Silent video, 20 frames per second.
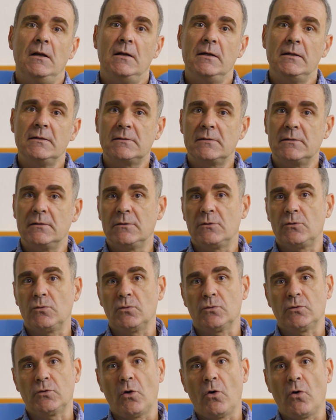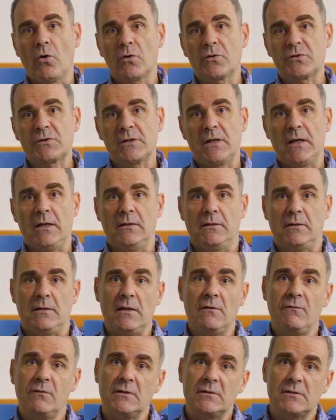listen to talks and
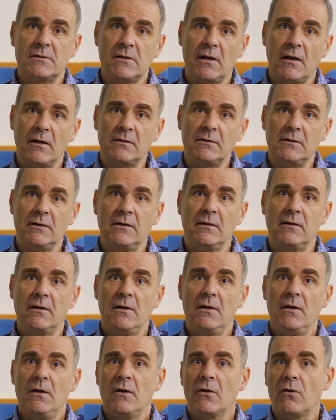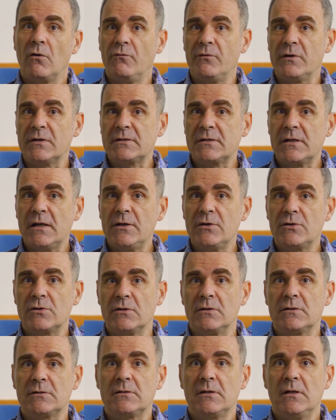even starting
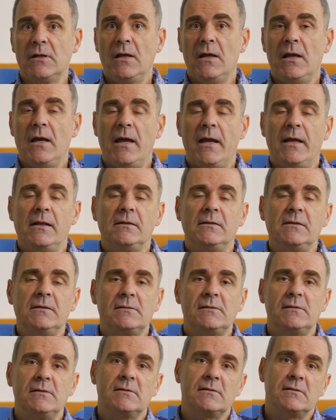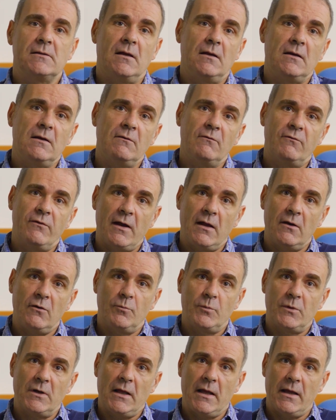conversations and this is an
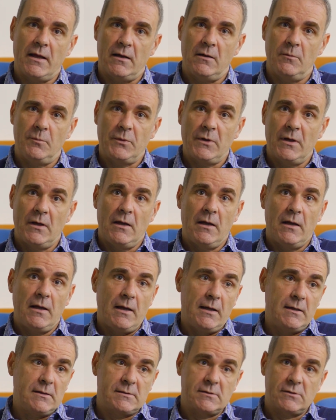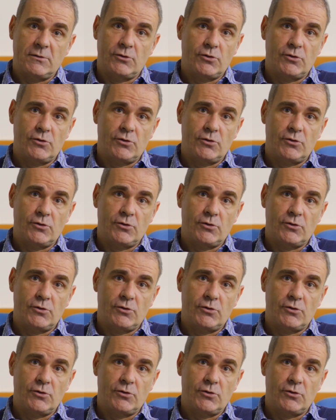invaluable help as